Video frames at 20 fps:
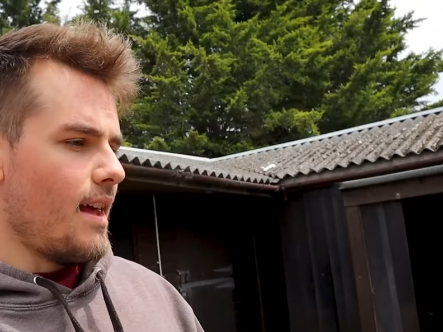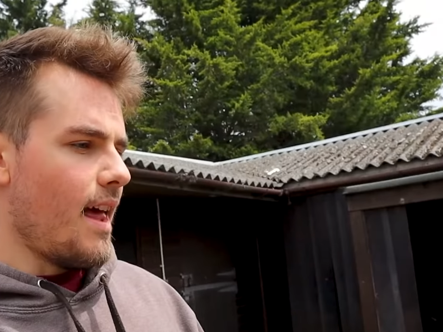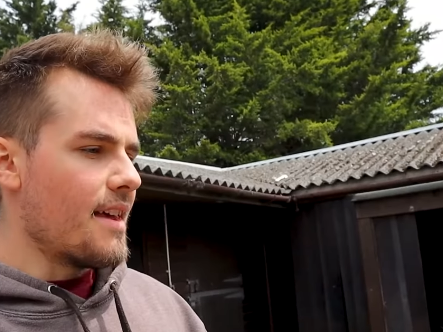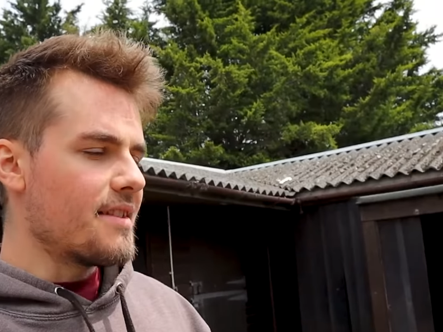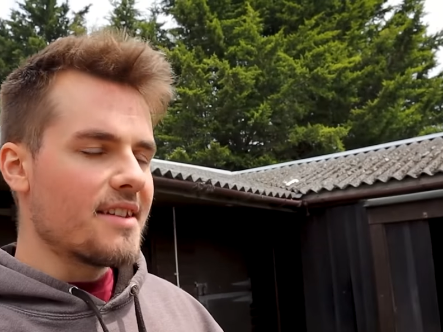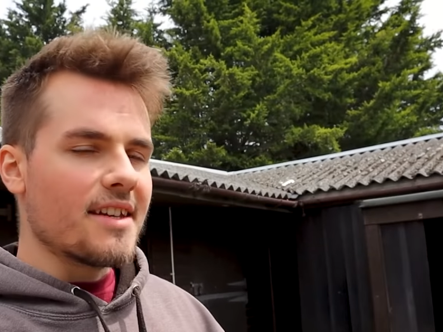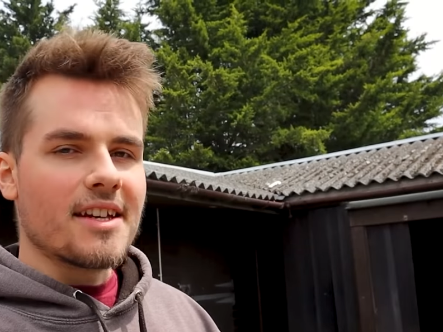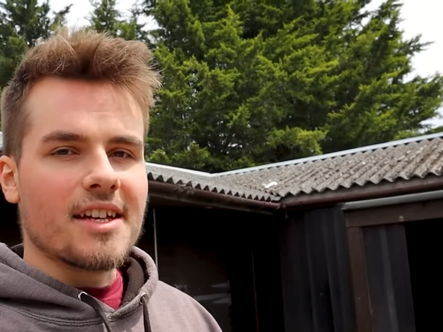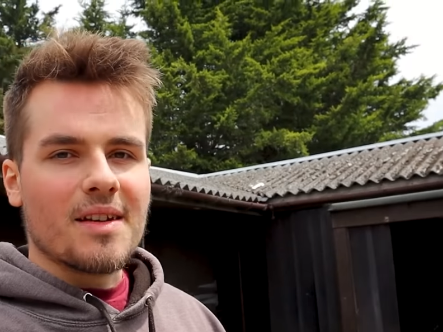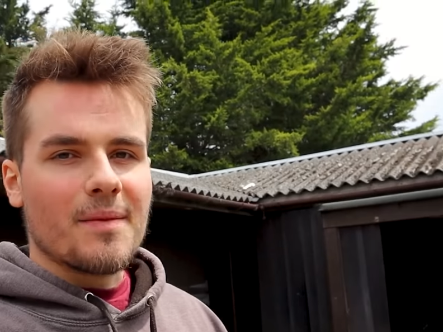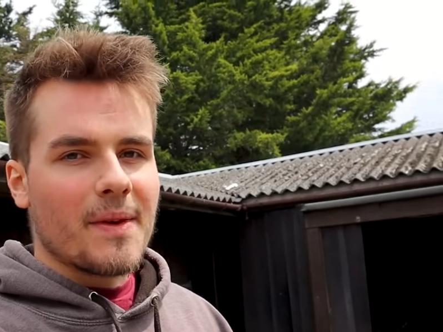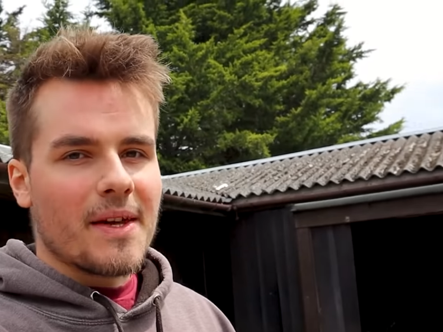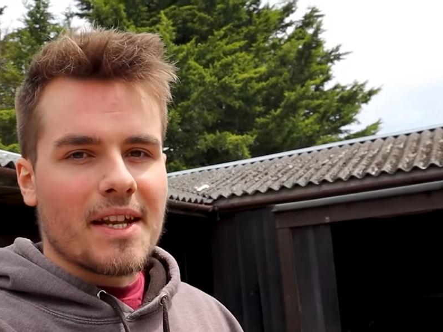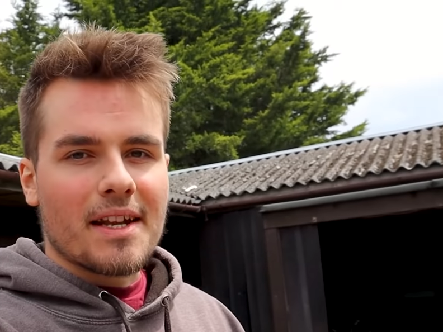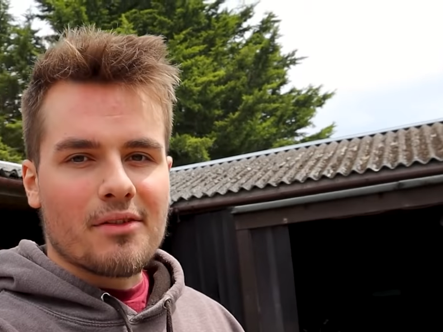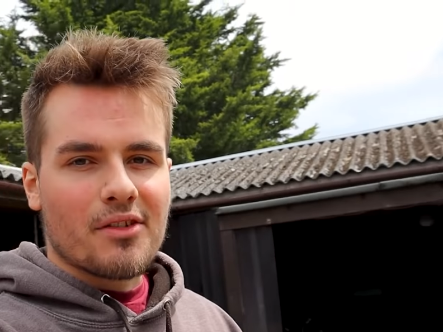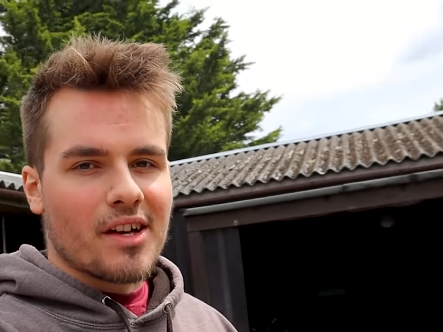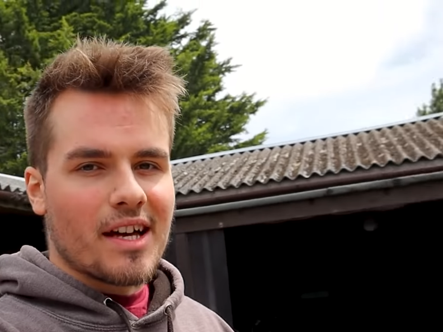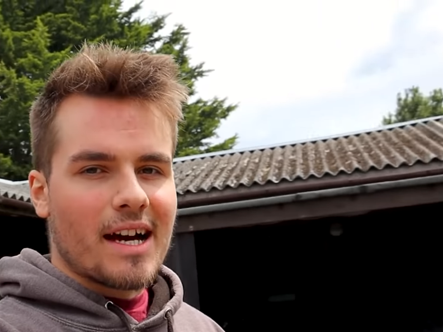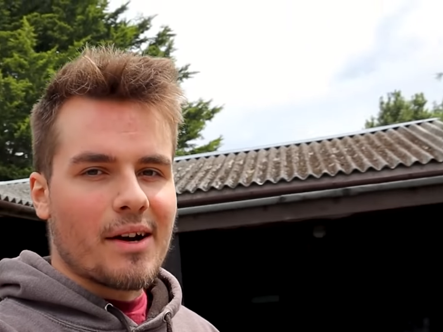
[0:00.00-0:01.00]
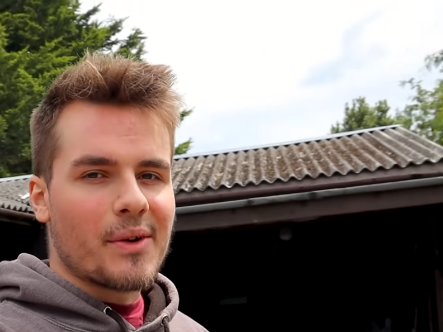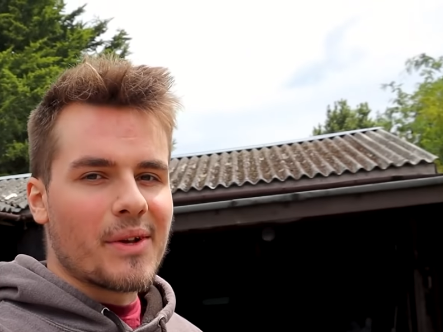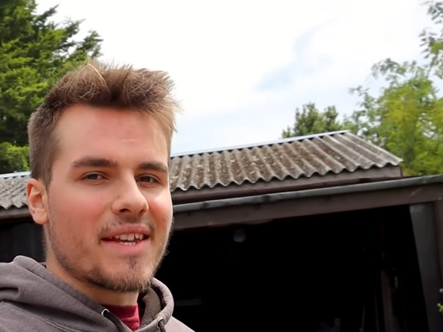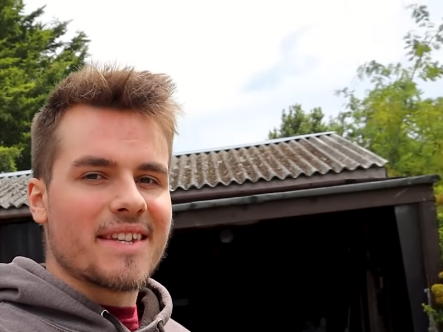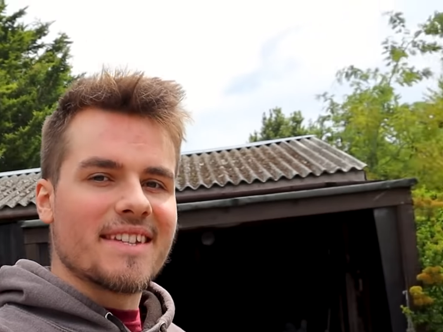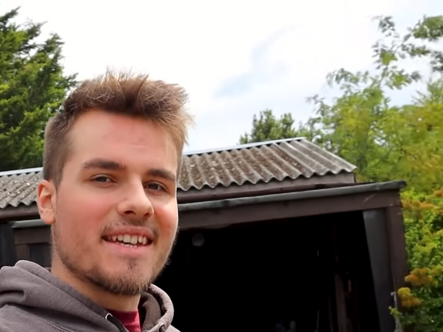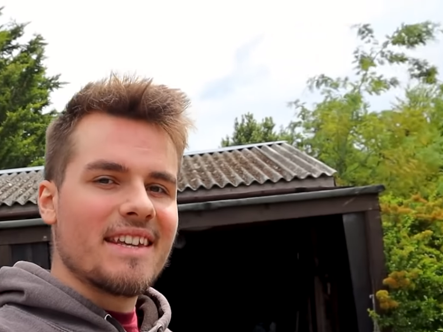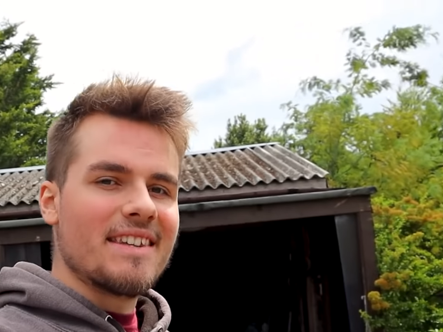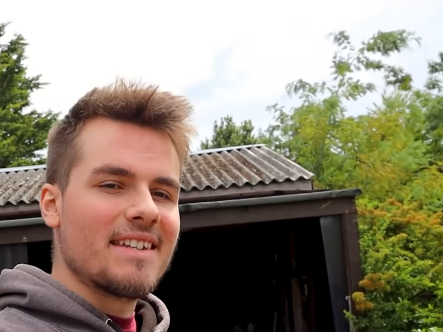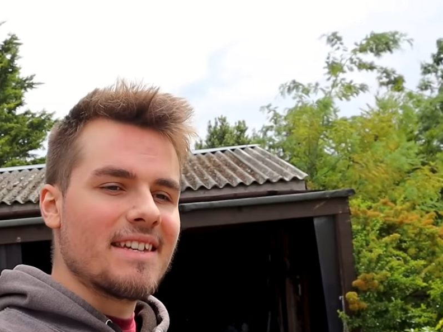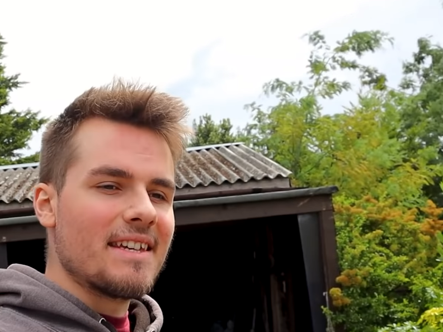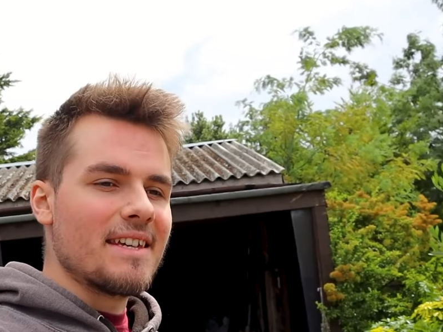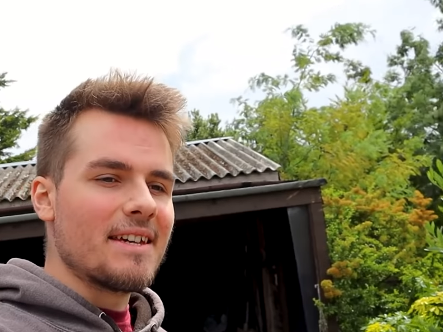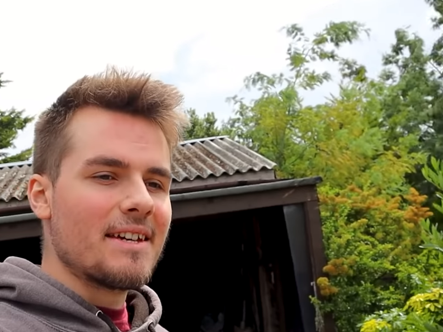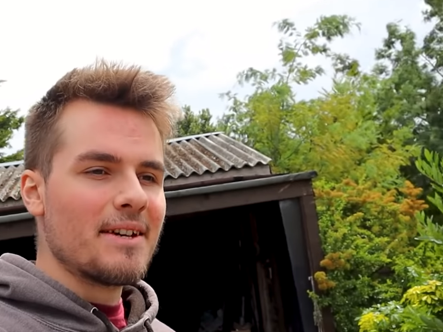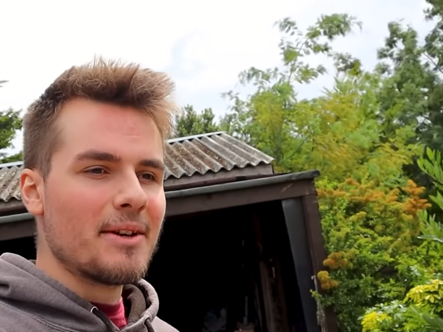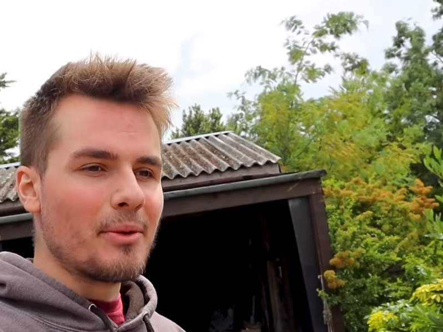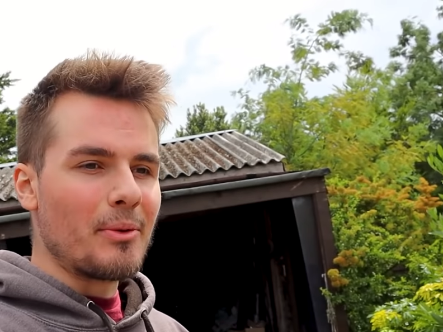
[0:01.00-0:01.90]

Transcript: Is it going to be another Audi TT